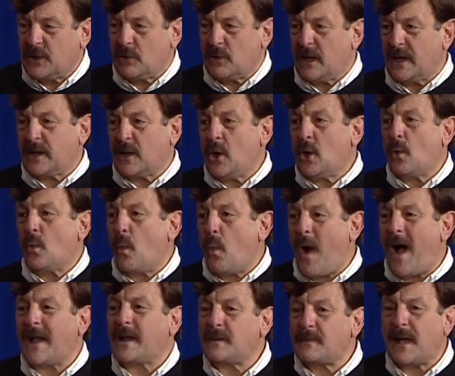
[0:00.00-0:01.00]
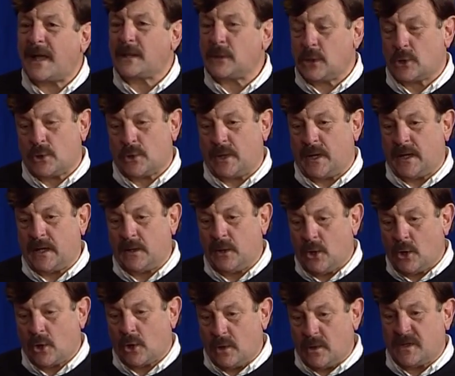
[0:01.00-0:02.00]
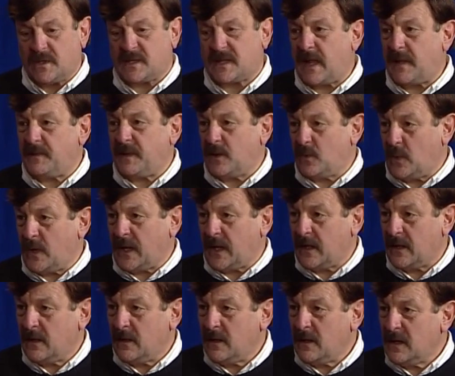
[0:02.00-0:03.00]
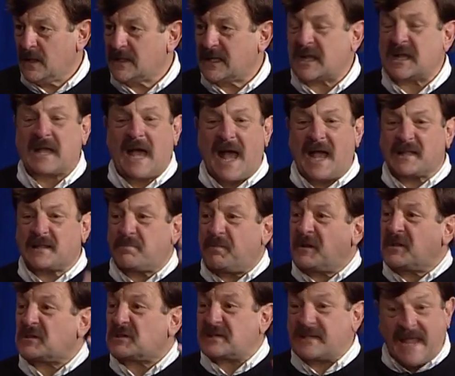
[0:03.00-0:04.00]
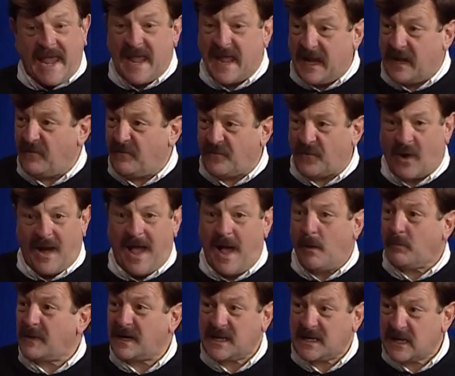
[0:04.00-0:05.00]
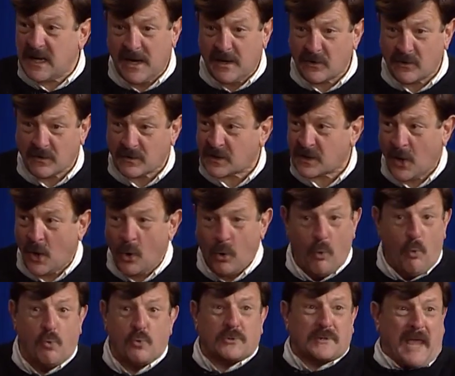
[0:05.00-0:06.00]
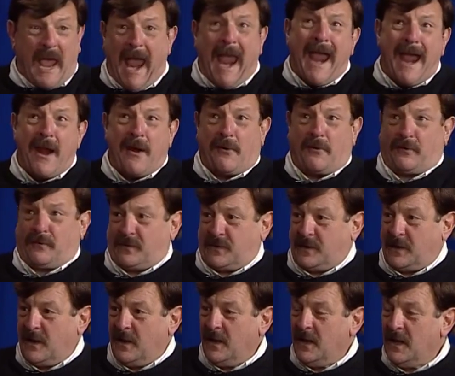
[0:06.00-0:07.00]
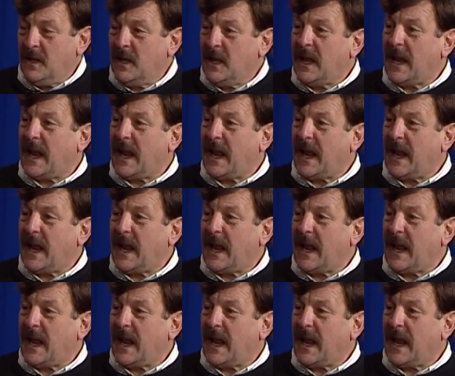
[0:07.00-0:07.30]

They're like, why am I learning Ernest Hemingway? The guy's been dead for how many years? Who cares? Yeah.